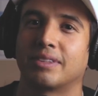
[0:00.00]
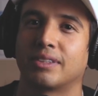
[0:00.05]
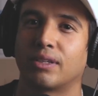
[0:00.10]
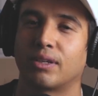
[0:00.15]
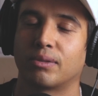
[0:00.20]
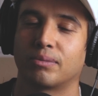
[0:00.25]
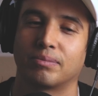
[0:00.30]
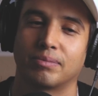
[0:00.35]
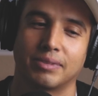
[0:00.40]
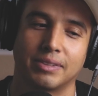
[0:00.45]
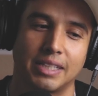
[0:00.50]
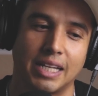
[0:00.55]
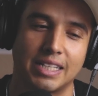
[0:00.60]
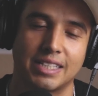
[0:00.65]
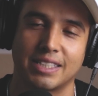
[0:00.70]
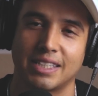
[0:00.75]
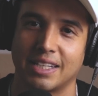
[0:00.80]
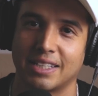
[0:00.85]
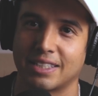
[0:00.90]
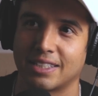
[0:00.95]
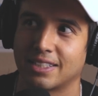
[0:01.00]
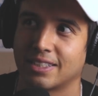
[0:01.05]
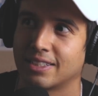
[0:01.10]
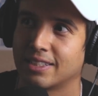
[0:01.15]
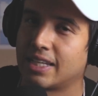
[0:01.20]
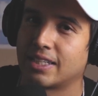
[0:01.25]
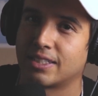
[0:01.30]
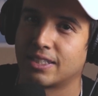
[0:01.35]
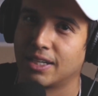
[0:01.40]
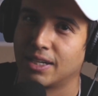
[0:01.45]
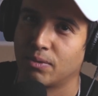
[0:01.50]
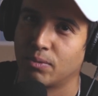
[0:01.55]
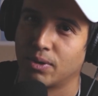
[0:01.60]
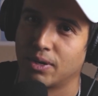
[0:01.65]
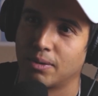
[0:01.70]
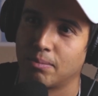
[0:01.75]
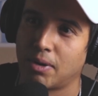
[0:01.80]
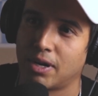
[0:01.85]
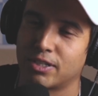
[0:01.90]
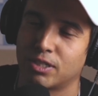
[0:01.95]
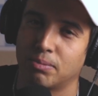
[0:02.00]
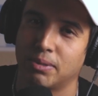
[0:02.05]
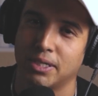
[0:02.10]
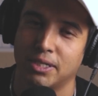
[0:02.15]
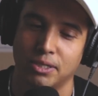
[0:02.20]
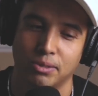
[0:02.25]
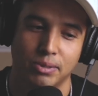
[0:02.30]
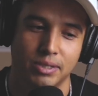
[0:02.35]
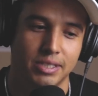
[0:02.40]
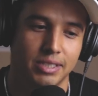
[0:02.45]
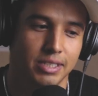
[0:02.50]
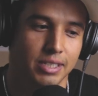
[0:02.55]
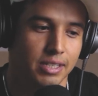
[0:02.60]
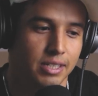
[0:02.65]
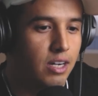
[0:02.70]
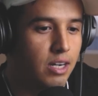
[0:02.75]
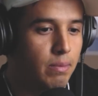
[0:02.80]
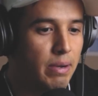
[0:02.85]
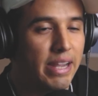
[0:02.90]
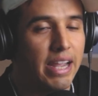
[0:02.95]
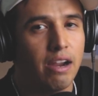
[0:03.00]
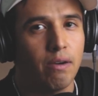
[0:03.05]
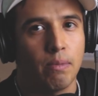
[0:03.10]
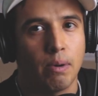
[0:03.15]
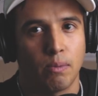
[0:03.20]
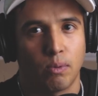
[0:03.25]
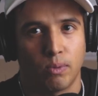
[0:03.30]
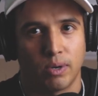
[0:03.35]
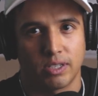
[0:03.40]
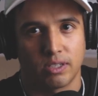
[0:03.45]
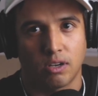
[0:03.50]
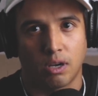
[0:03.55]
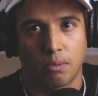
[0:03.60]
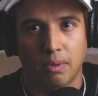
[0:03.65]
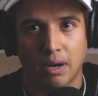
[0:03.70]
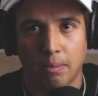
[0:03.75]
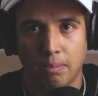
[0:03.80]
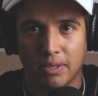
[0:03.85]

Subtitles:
No, that's where Machu Picchu is. I can't remember what it's called, but